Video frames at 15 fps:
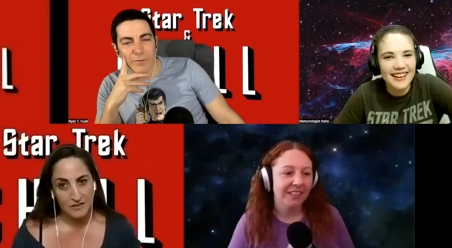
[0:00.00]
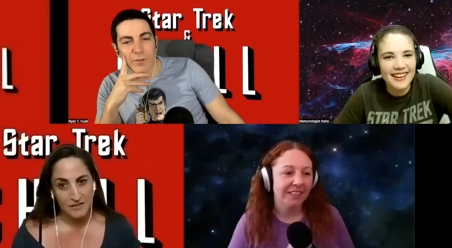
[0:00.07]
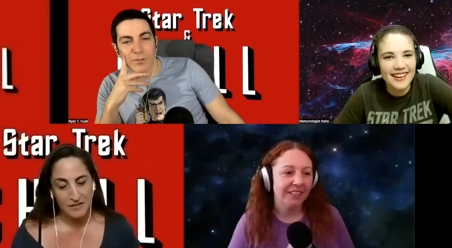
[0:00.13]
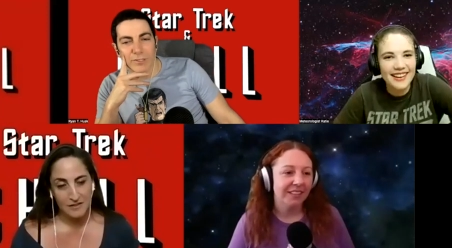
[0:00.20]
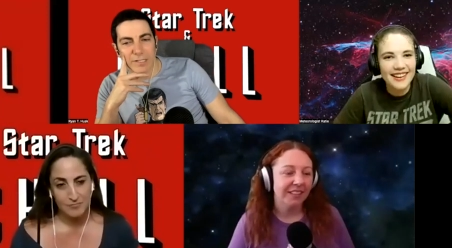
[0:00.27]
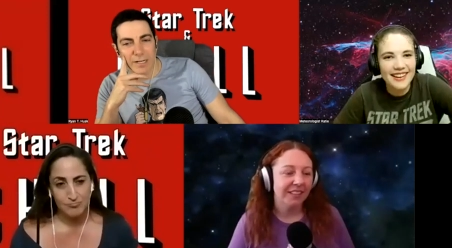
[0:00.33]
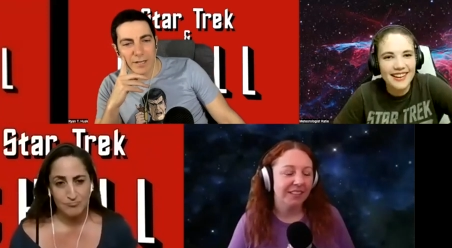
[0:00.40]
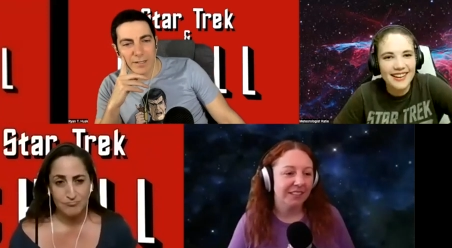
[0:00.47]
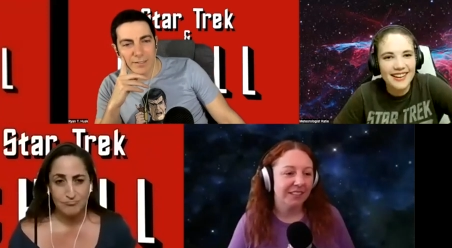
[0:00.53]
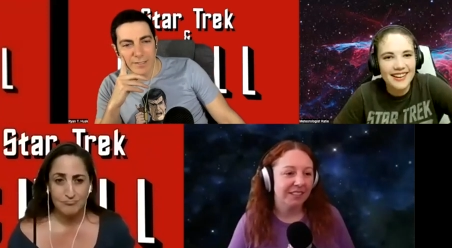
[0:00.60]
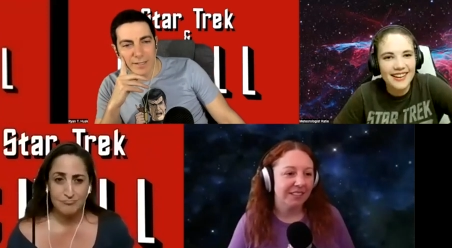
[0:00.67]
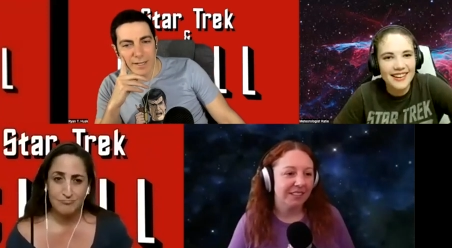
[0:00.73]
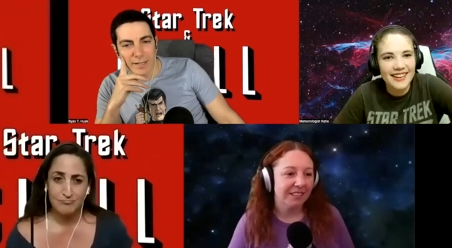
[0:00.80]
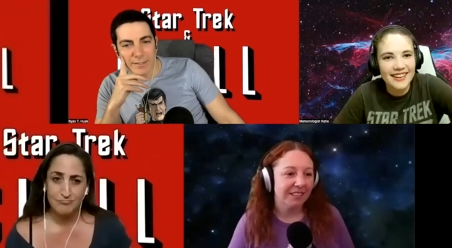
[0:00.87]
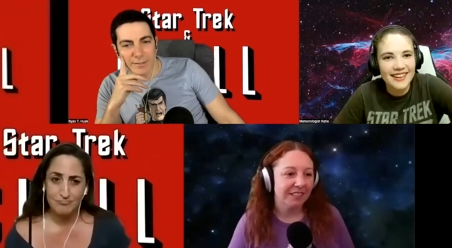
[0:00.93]
Speaker 1: First
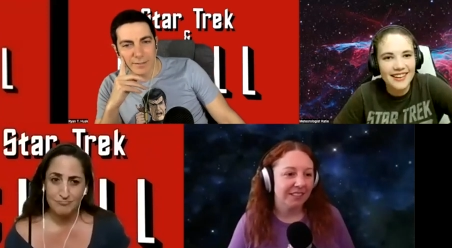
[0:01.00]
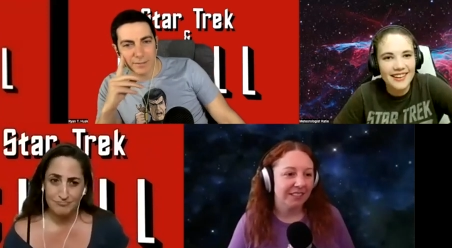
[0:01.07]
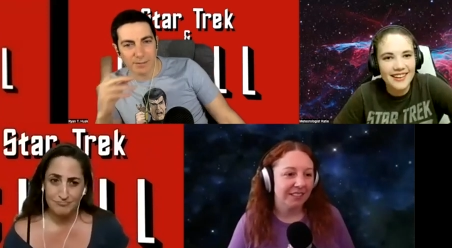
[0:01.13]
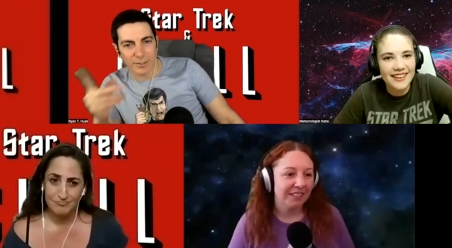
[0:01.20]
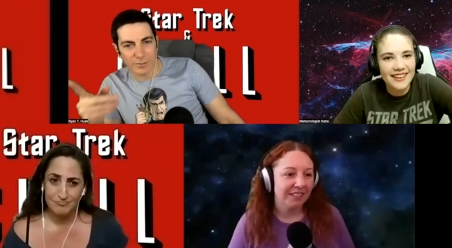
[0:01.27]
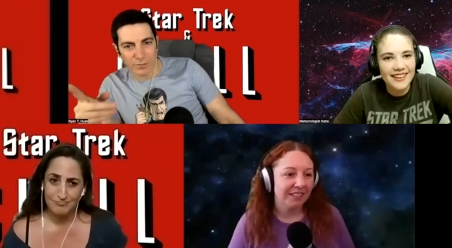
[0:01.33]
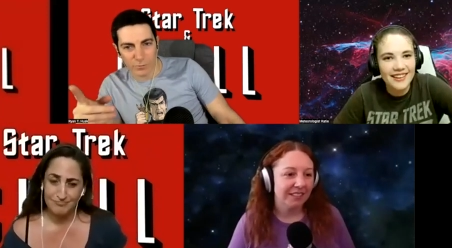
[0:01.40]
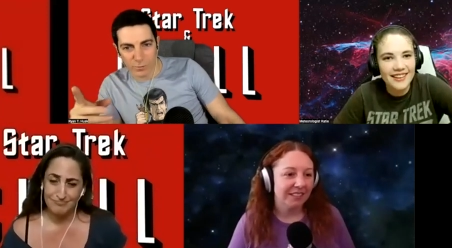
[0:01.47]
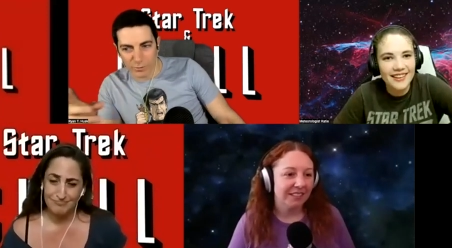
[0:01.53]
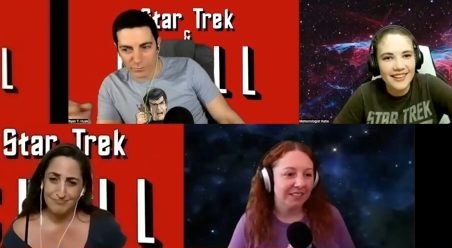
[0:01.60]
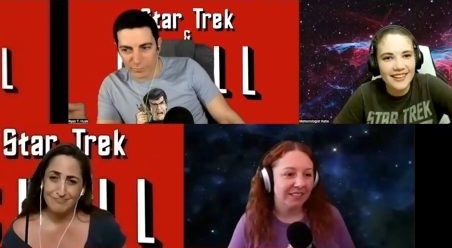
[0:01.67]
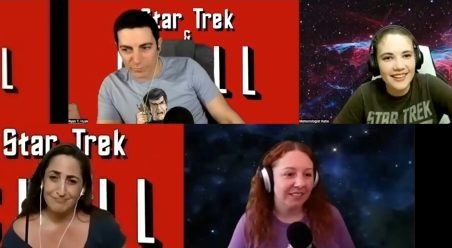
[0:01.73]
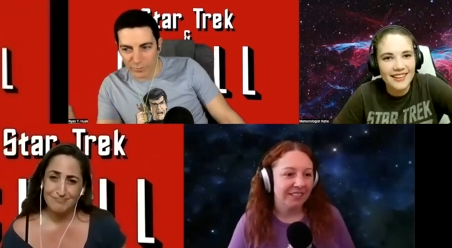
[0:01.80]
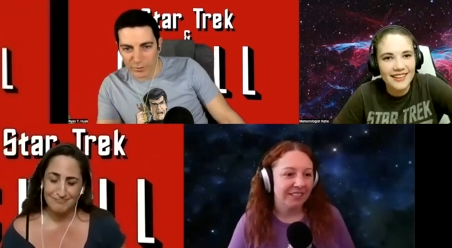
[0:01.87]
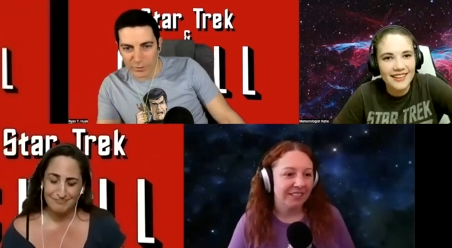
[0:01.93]
Contact? Because that was a
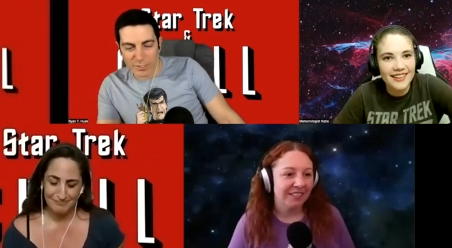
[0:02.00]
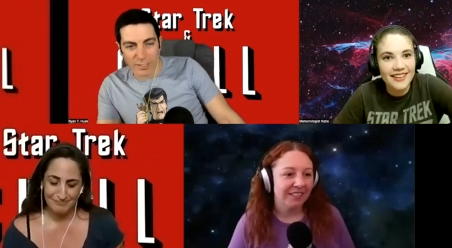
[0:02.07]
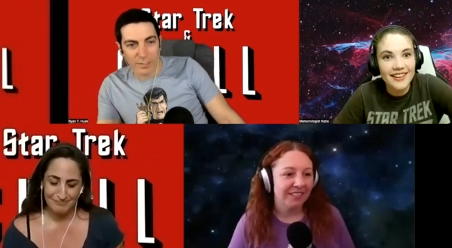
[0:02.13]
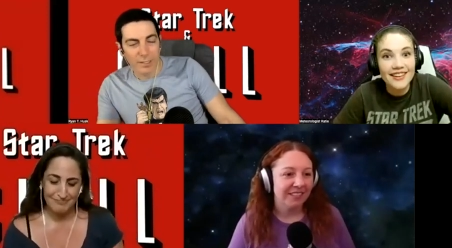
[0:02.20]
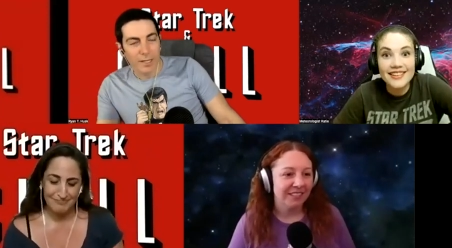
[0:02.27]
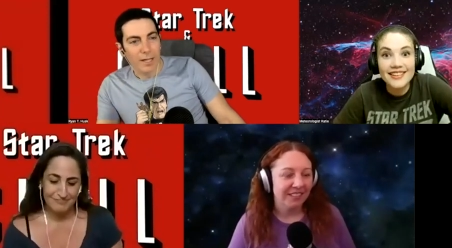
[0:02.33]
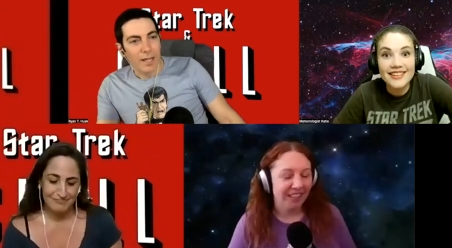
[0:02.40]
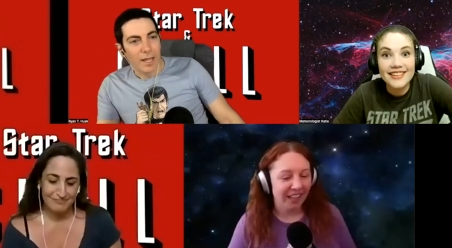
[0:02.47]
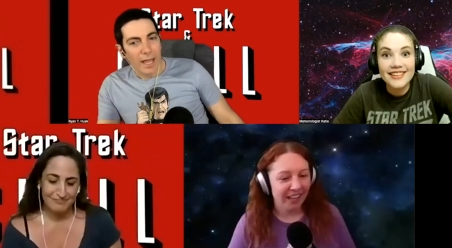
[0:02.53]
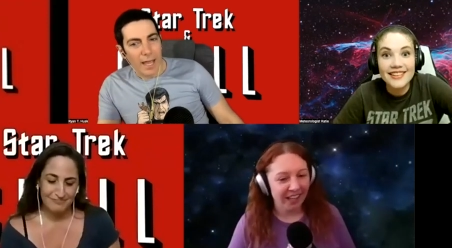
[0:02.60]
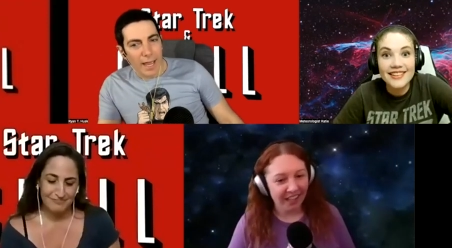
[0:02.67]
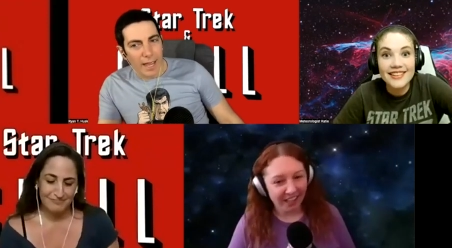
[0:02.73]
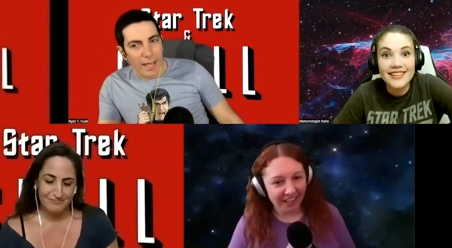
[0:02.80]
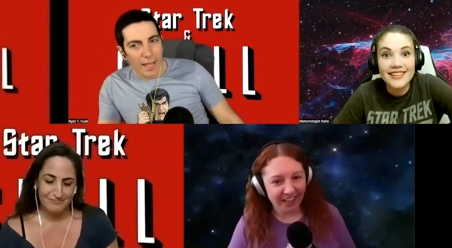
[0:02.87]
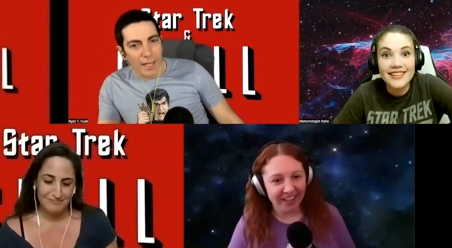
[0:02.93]
quote yeah. from First Contact.
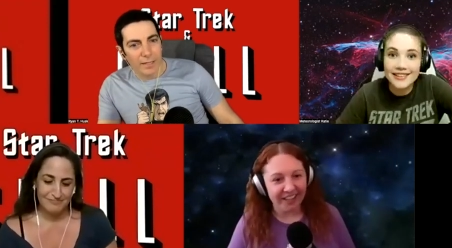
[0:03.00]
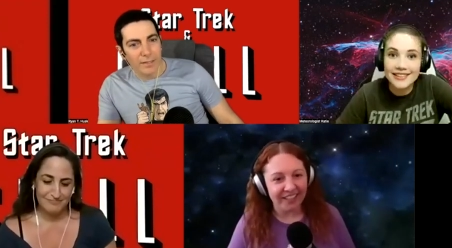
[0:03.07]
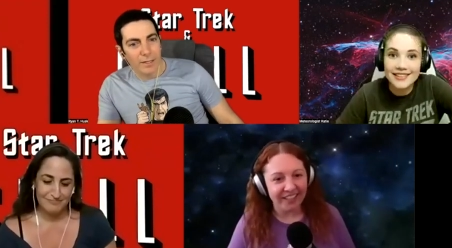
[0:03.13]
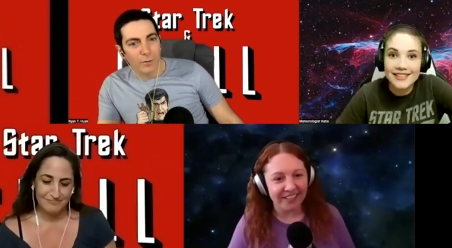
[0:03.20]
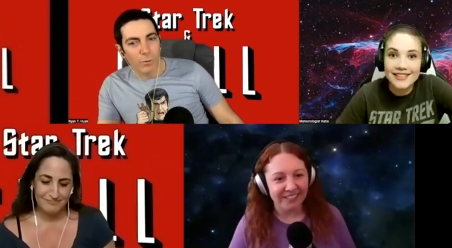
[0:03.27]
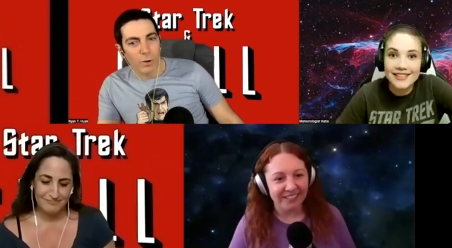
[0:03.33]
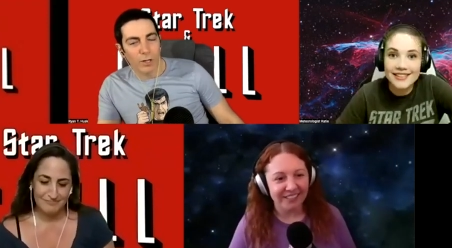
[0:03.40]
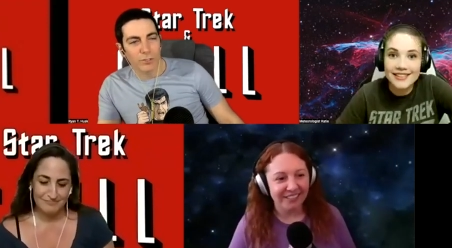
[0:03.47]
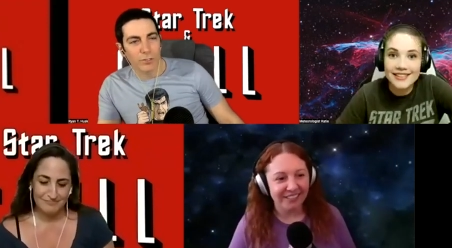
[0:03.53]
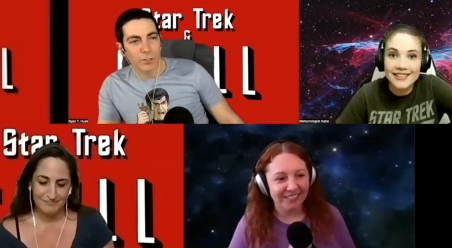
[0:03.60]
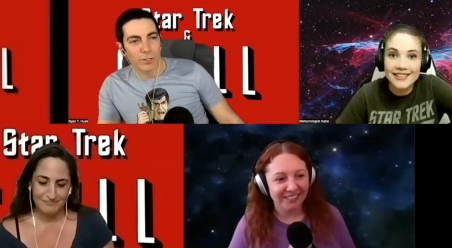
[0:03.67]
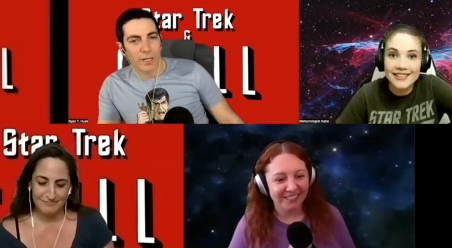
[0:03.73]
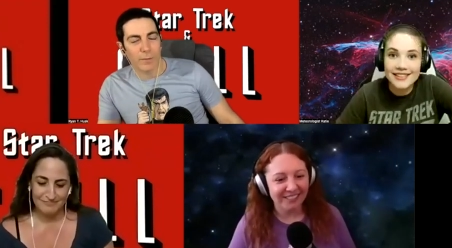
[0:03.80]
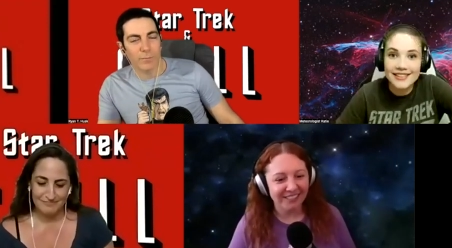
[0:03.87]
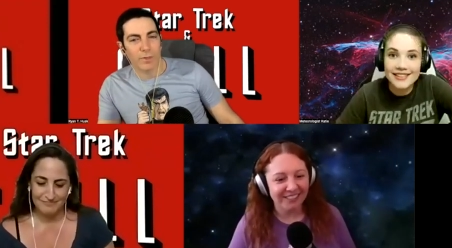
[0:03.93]
Yeah. And that
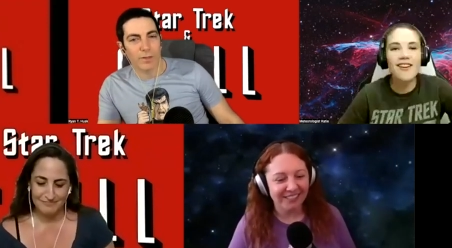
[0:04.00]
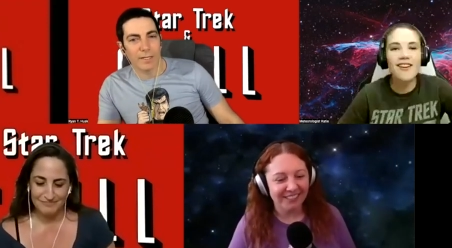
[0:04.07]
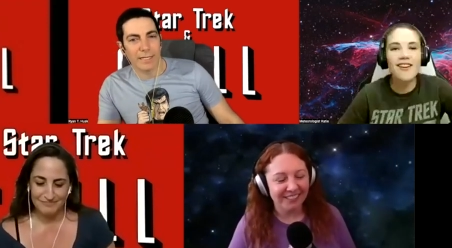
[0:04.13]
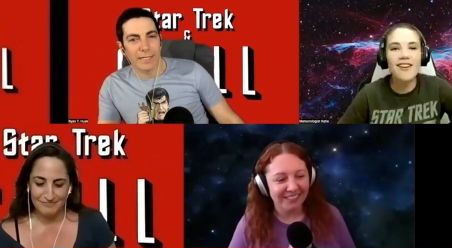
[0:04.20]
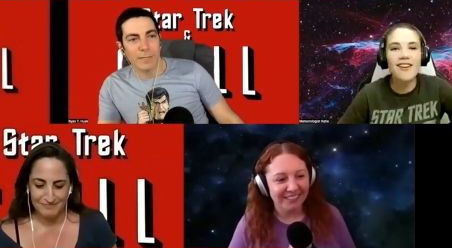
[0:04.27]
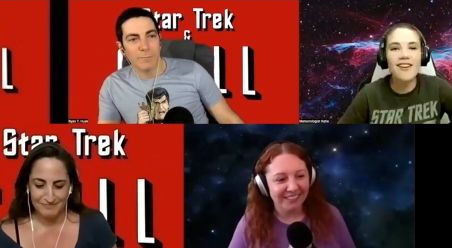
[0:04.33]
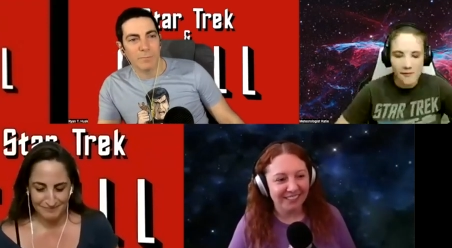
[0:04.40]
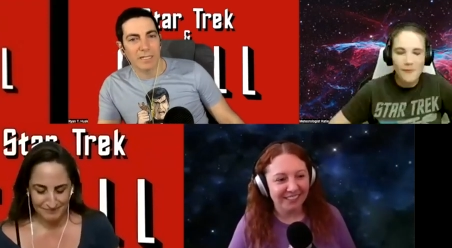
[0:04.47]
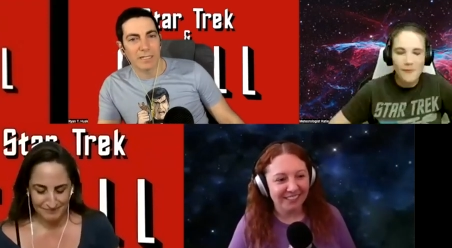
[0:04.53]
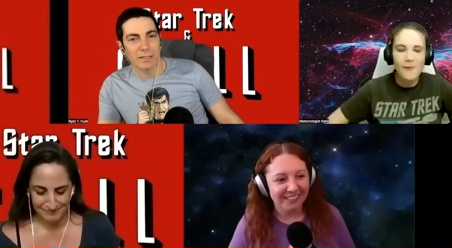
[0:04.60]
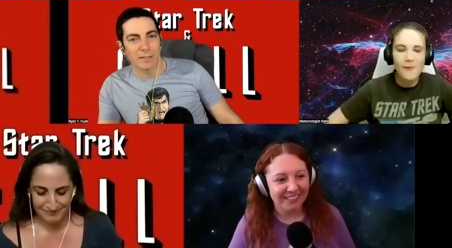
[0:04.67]
Walter cool. kept heaping